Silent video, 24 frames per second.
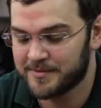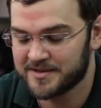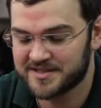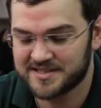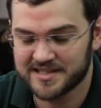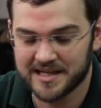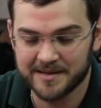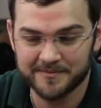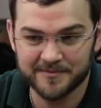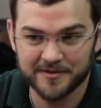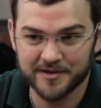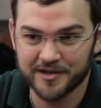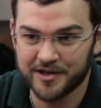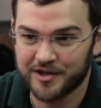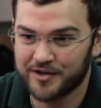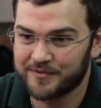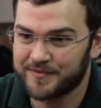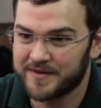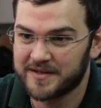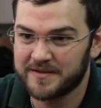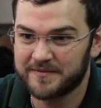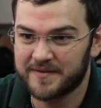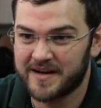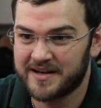We sell them for
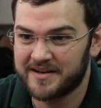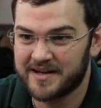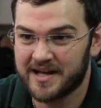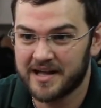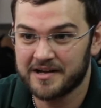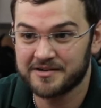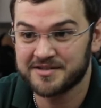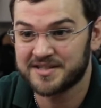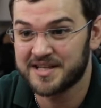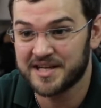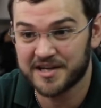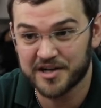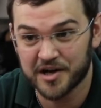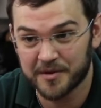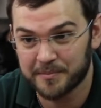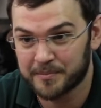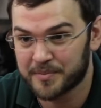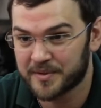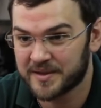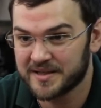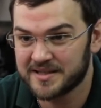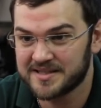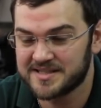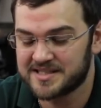$155. They come
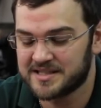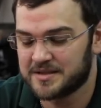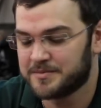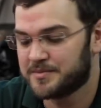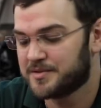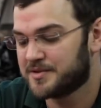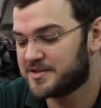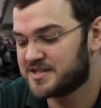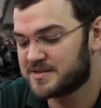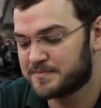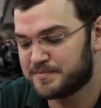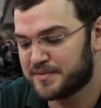pre-assembled,